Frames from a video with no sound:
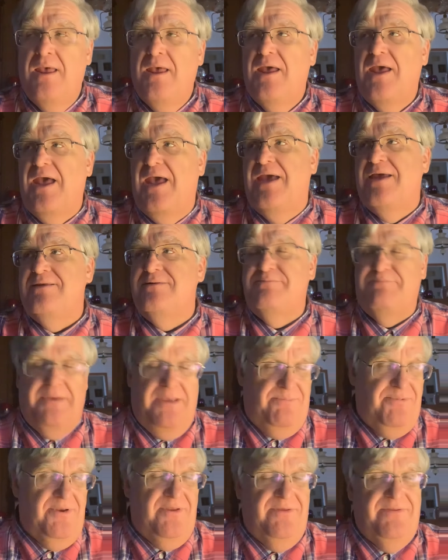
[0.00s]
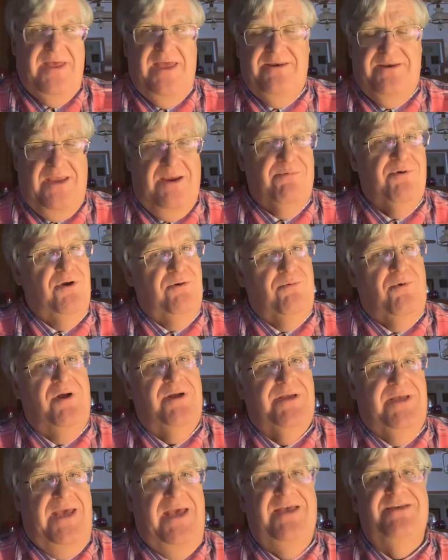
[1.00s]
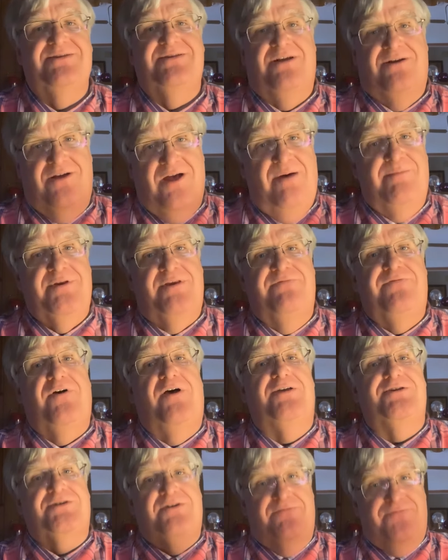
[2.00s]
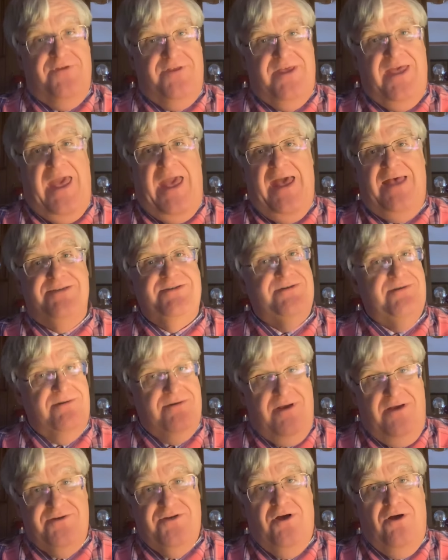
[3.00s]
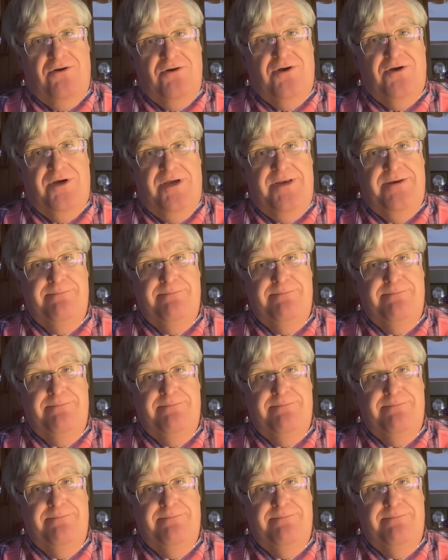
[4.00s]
And people in that neighborhood want gas. They're coming to Foster for the gas. It's all good.